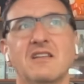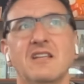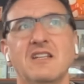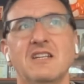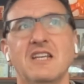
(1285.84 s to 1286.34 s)

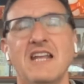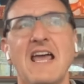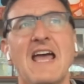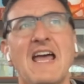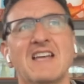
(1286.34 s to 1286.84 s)
it it
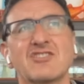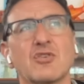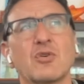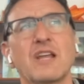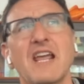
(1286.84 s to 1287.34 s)
has
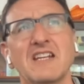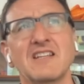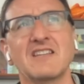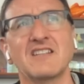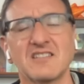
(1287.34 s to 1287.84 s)

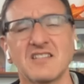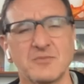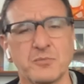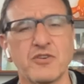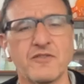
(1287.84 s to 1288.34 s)
created this
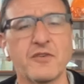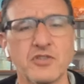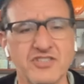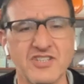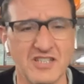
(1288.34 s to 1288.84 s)
this
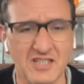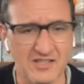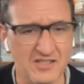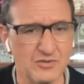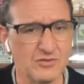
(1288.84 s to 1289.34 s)
perversity
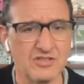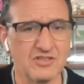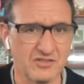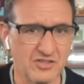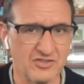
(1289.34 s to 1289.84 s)
that you d-
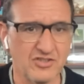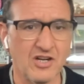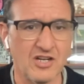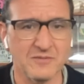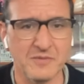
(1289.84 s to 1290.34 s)
just
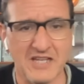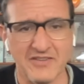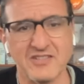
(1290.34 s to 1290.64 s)
talked about.